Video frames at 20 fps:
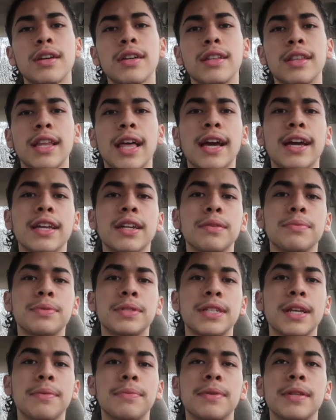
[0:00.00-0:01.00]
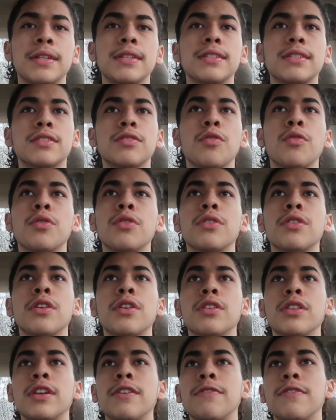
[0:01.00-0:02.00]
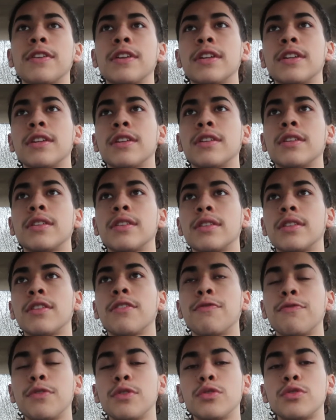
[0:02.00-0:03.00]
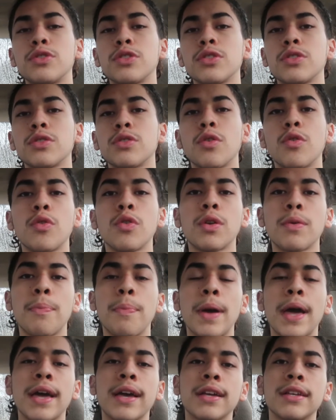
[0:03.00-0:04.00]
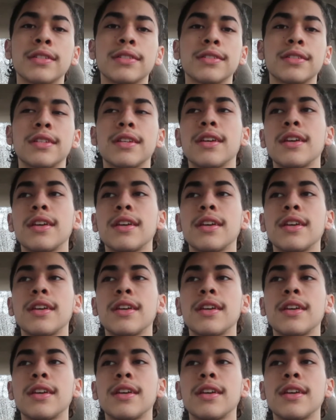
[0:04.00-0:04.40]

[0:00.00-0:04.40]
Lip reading: lacking acceptance or they're living in the future or the past.